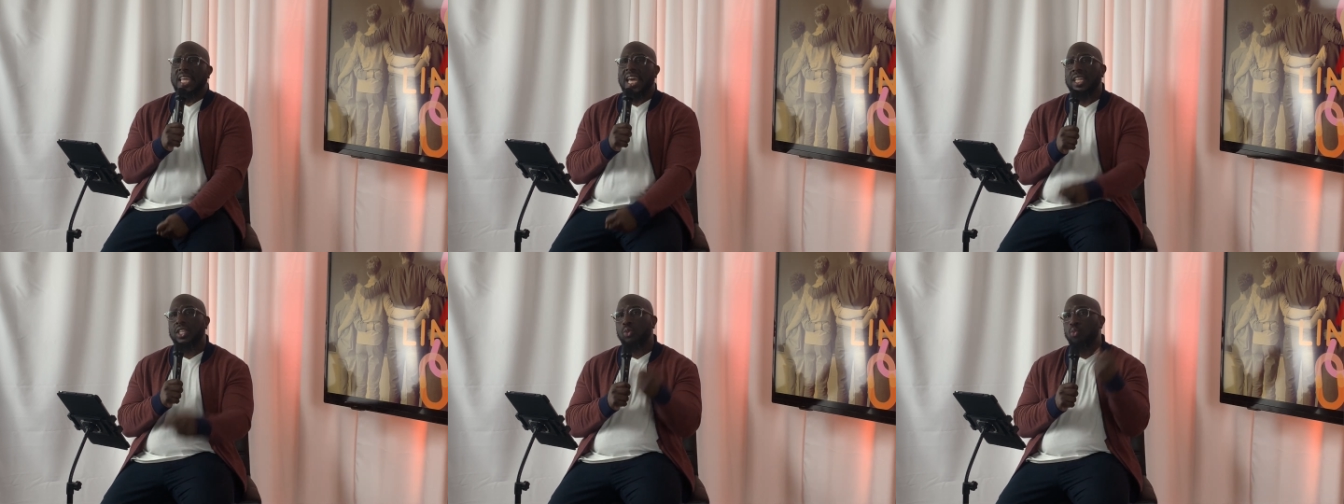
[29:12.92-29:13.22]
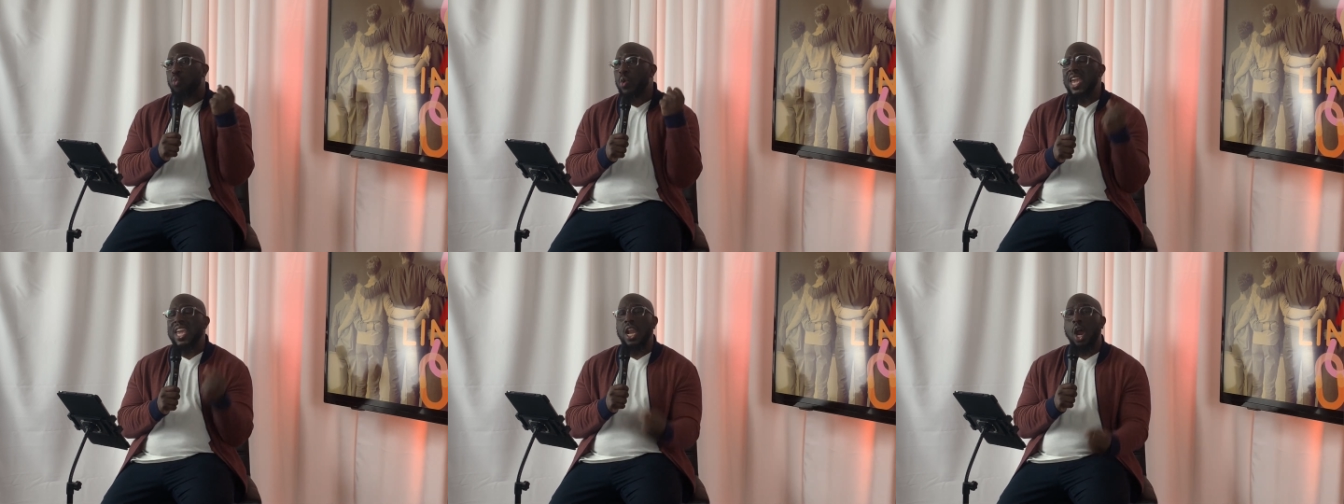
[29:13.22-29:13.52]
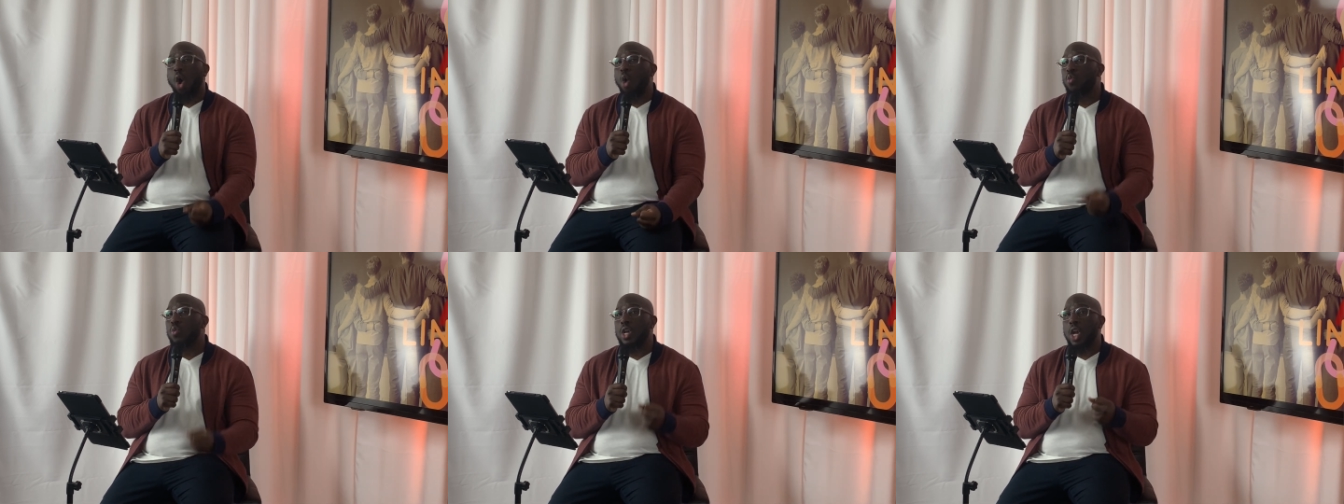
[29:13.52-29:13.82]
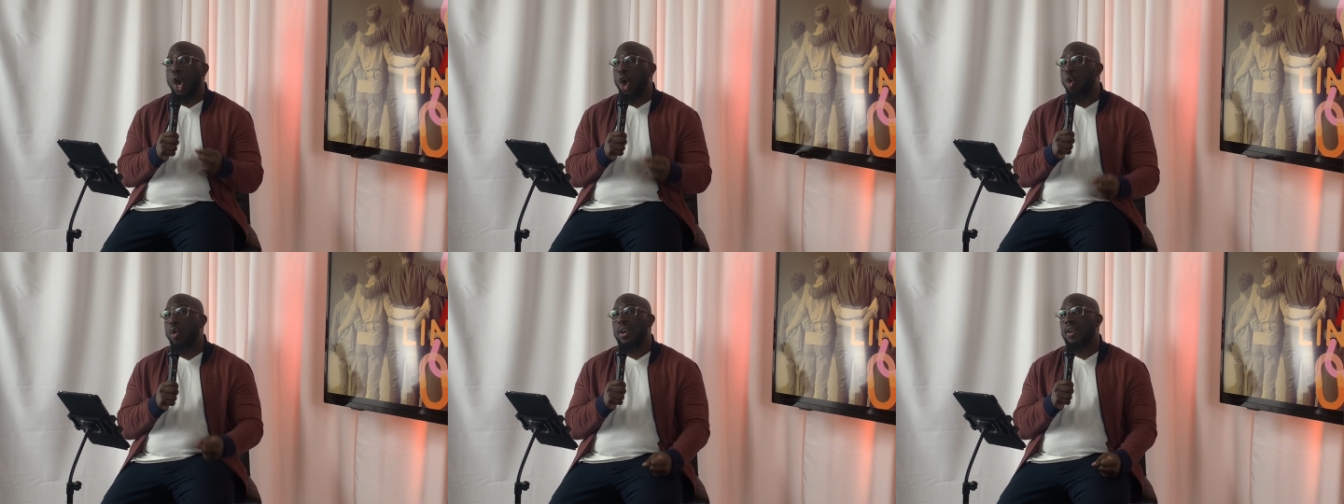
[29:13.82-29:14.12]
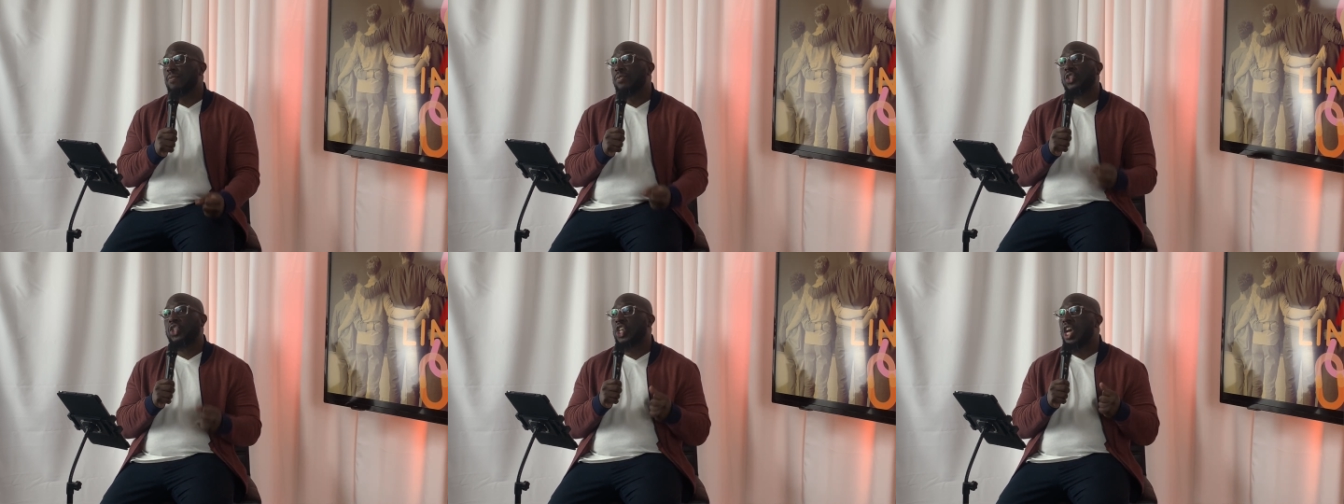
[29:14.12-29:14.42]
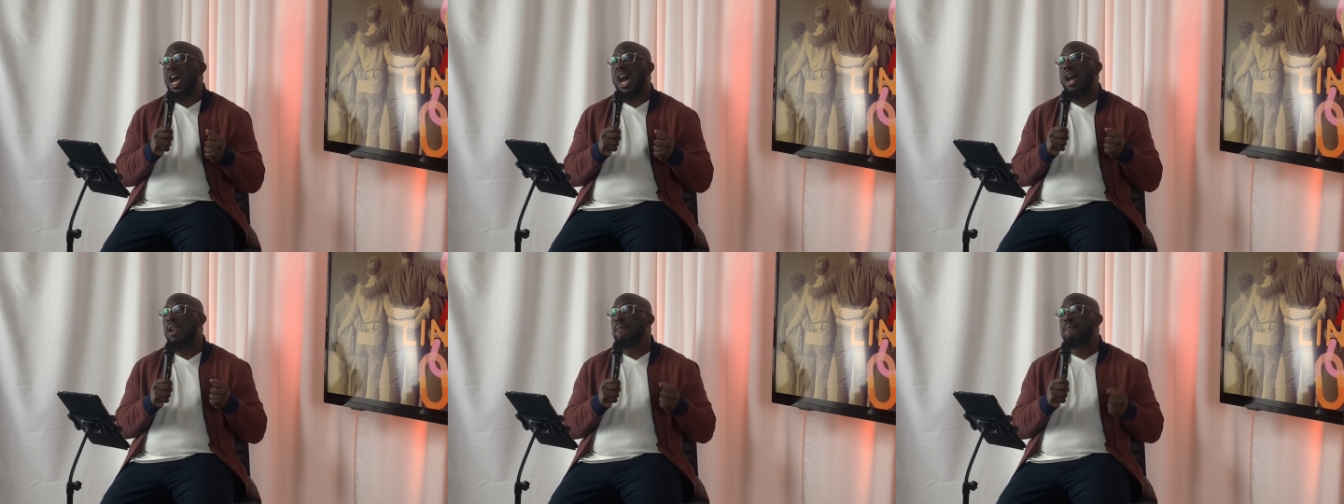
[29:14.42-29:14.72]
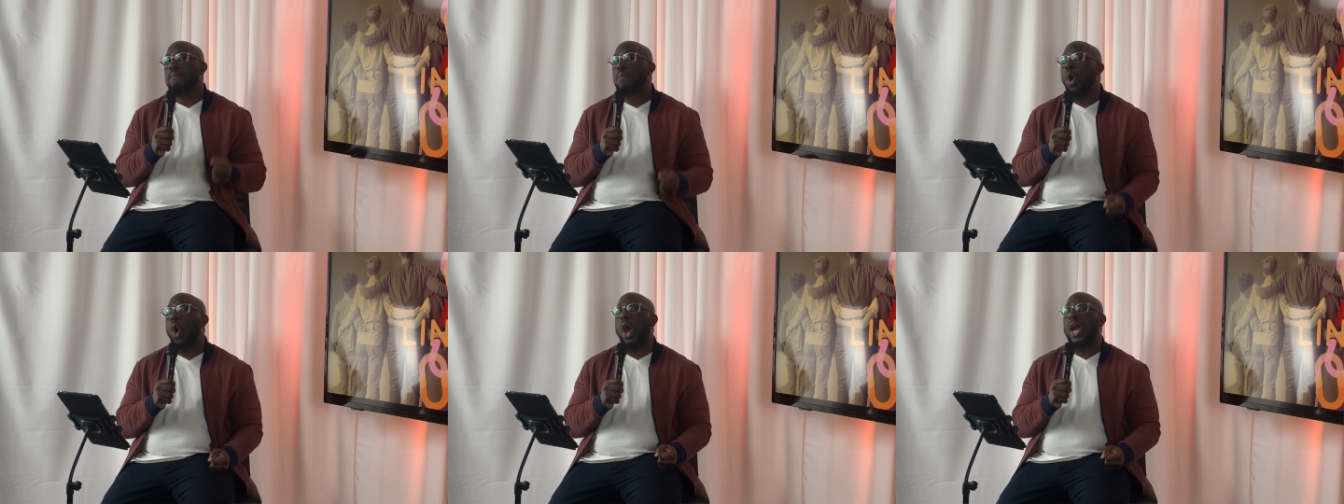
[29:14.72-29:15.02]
That we don't know if John